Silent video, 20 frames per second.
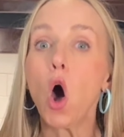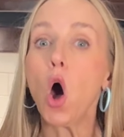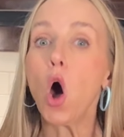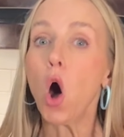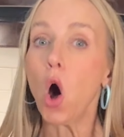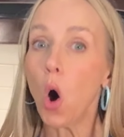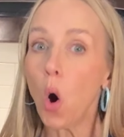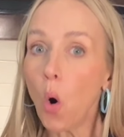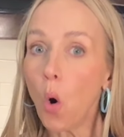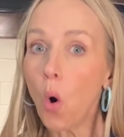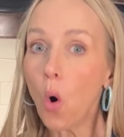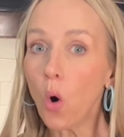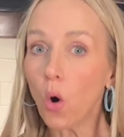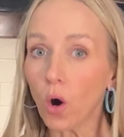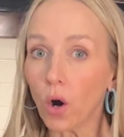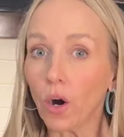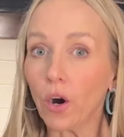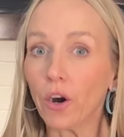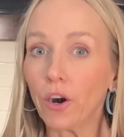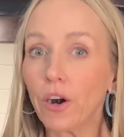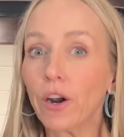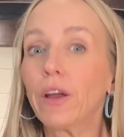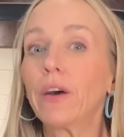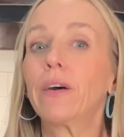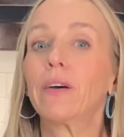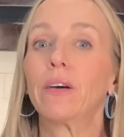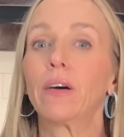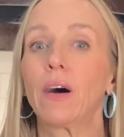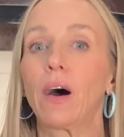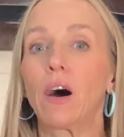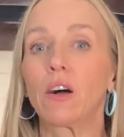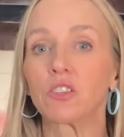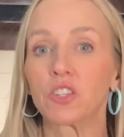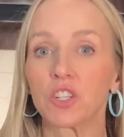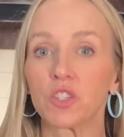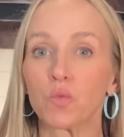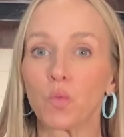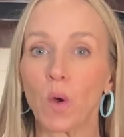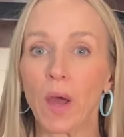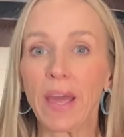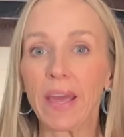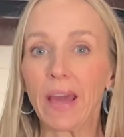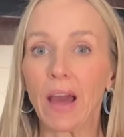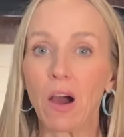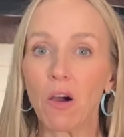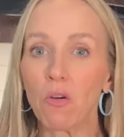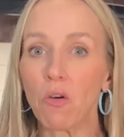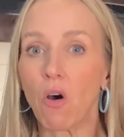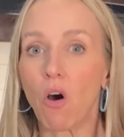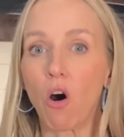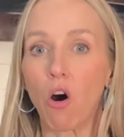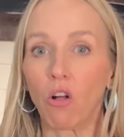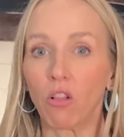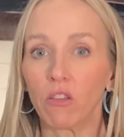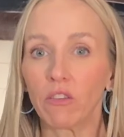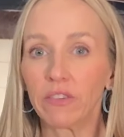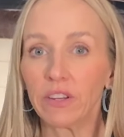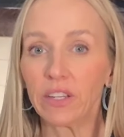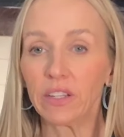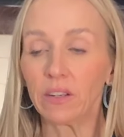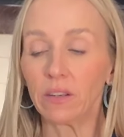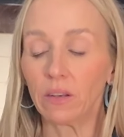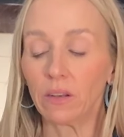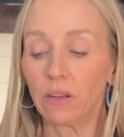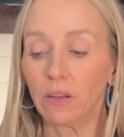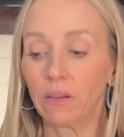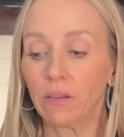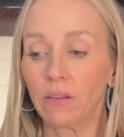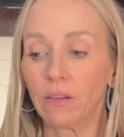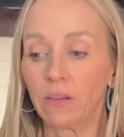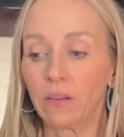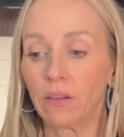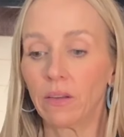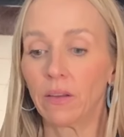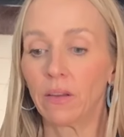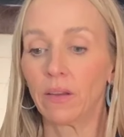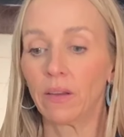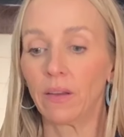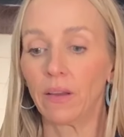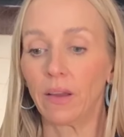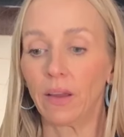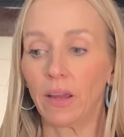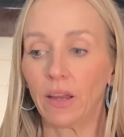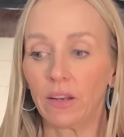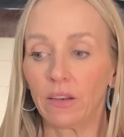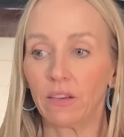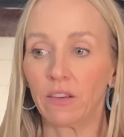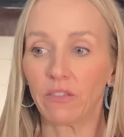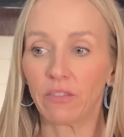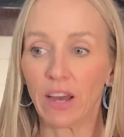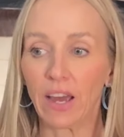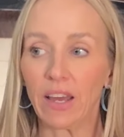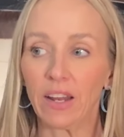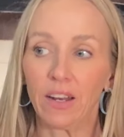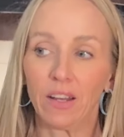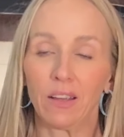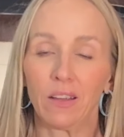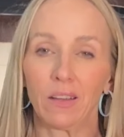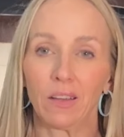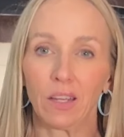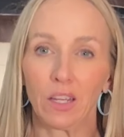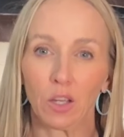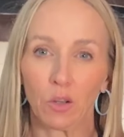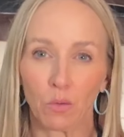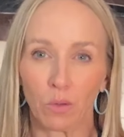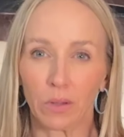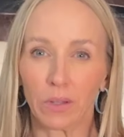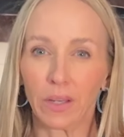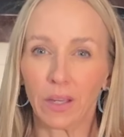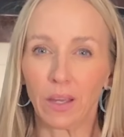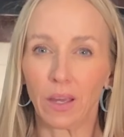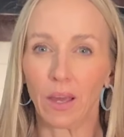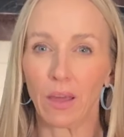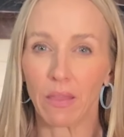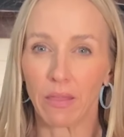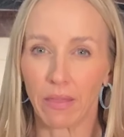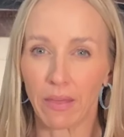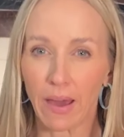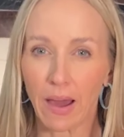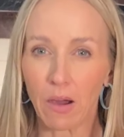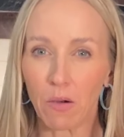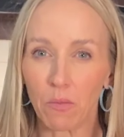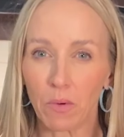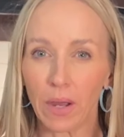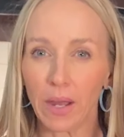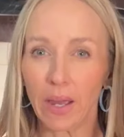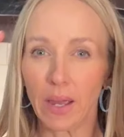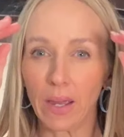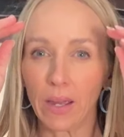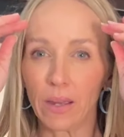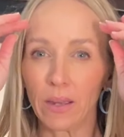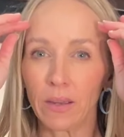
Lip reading: Or I'll just weigh out all of it and divide it equally that way.